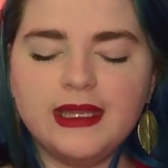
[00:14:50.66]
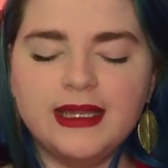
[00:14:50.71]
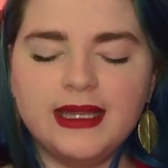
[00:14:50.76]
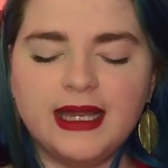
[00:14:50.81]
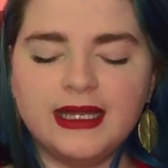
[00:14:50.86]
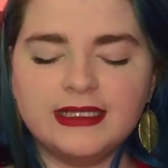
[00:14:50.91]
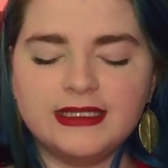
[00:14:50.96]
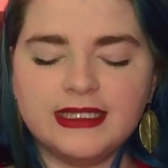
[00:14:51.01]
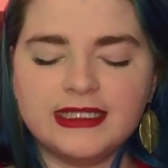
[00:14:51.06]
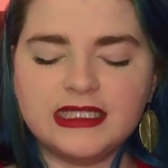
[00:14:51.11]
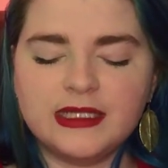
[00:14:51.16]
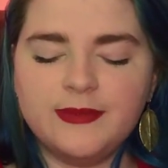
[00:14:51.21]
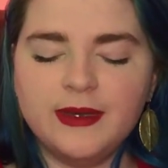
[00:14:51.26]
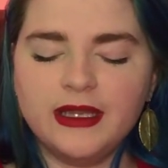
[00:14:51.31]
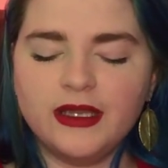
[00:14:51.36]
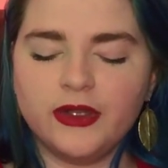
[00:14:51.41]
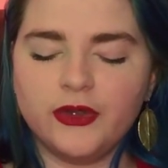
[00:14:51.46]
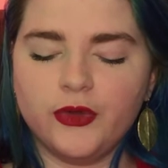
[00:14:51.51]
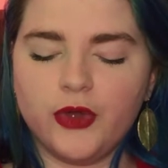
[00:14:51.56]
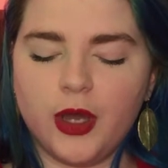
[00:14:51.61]

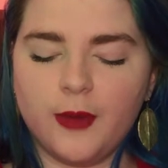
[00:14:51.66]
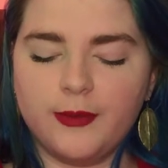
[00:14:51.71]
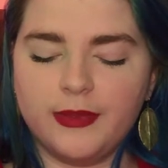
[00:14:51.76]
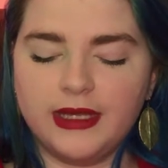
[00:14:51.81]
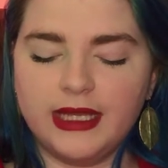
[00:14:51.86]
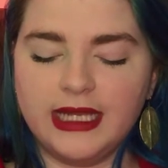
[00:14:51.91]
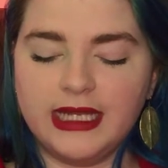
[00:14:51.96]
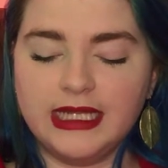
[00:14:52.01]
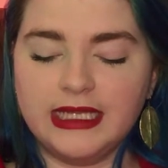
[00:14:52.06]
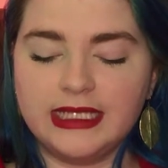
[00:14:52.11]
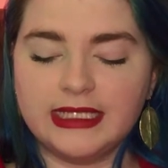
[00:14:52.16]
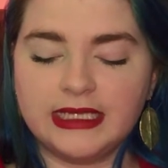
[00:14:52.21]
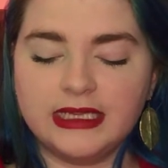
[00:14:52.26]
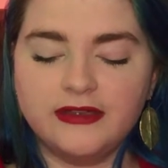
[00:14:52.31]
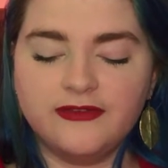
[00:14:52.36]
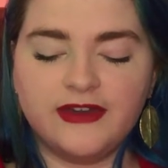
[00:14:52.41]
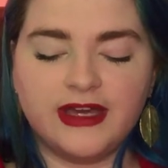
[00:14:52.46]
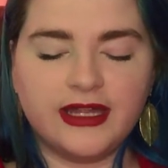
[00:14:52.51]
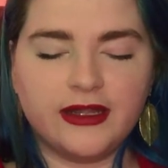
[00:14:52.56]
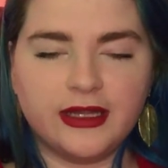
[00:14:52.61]
"Elizabeth grew up in a little
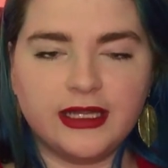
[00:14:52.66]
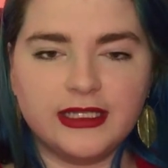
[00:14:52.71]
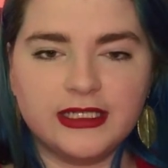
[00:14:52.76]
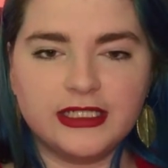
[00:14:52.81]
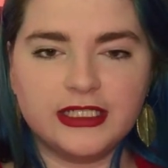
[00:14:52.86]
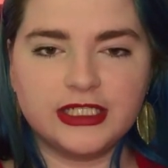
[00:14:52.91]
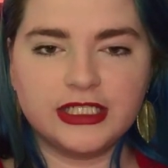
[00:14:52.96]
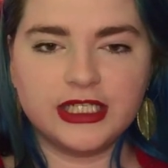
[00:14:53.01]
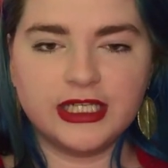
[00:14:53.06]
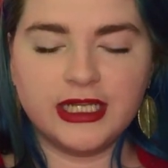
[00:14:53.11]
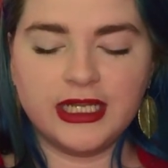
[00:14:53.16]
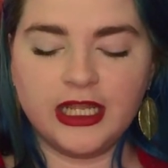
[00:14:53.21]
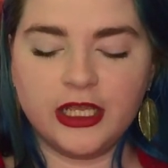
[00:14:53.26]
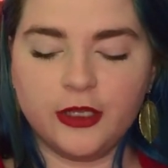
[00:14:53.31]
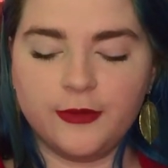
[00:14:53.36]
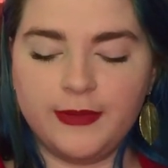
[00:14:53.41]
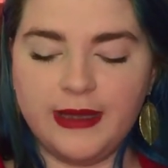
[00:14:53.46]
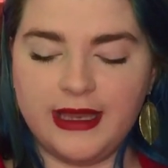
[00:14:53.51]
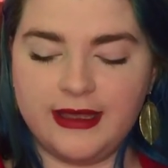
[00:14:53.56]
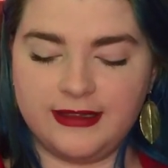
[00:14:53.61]
village near
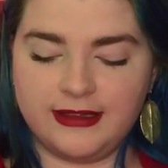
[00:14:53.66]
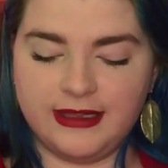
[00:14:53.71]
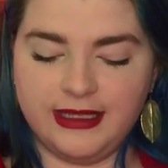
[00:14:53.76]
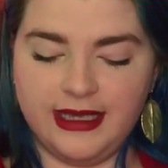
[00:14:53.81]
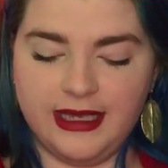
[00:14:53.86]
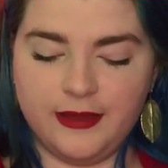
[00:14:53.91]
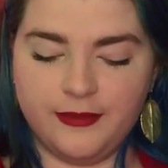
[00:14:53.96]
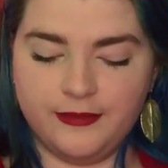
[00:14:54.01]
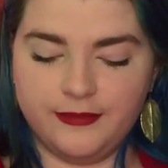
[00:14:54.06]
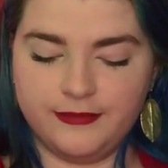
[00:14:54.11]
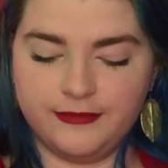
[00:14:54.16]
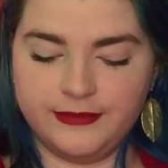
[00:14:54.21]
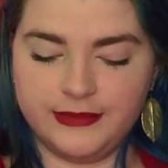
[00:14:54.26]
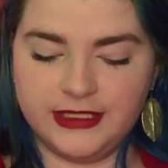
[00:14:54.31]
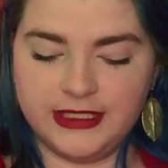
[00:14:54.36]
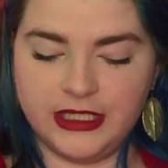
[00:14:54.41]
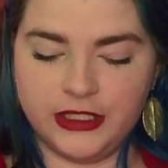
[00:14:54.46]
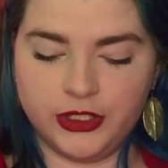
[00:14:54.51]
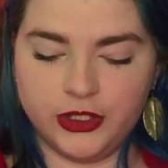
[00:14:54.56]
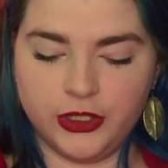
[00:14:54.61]
Bethlehem,"
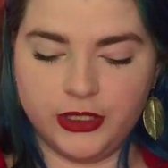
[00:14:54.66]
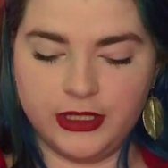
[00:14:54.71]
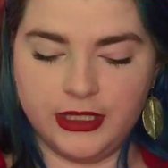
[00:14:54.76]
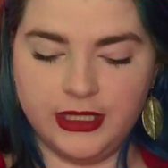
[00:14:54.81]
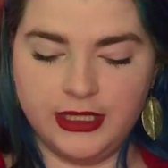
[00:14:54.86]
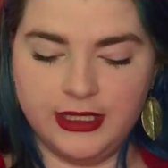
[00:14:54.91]
said John.